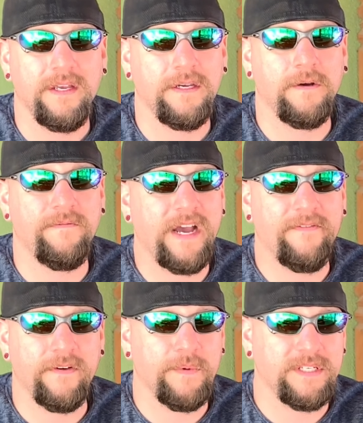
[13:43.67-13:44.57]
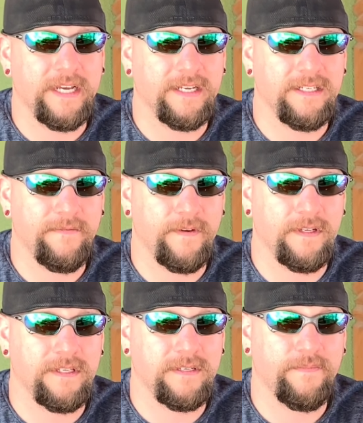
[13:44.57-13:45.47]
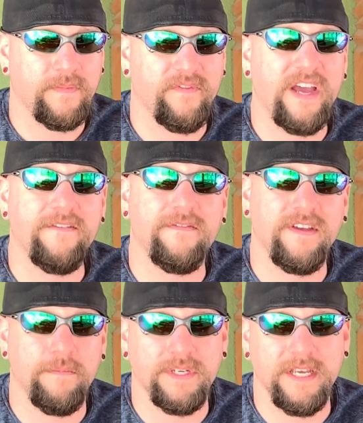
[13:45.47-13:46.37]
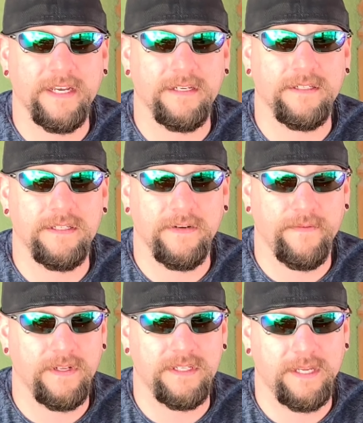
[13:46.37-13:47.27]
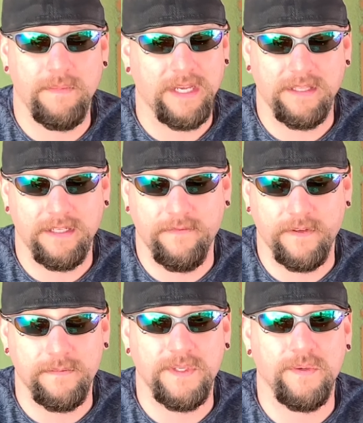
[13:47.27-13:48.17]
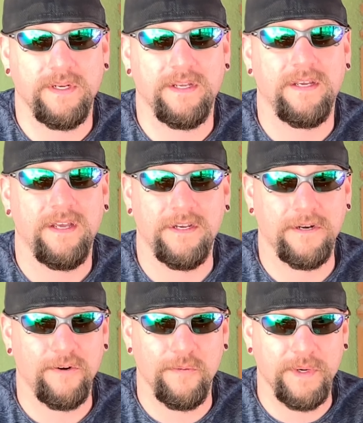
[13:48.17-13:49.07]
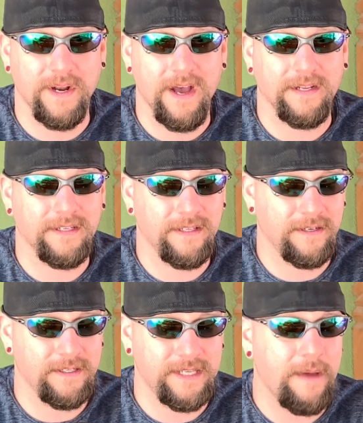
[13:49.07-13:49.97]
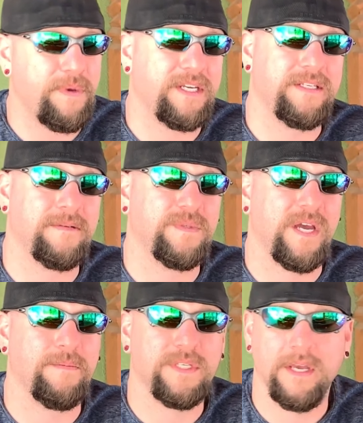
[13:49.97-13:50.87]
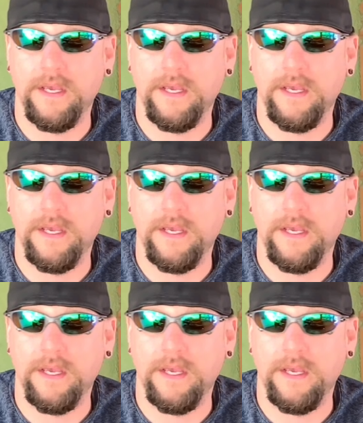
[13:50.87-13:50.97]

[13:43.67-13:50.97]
You know, five foot per second difference, five feet per second difference can make the difference between a good group and not. They're just that picky sometimes.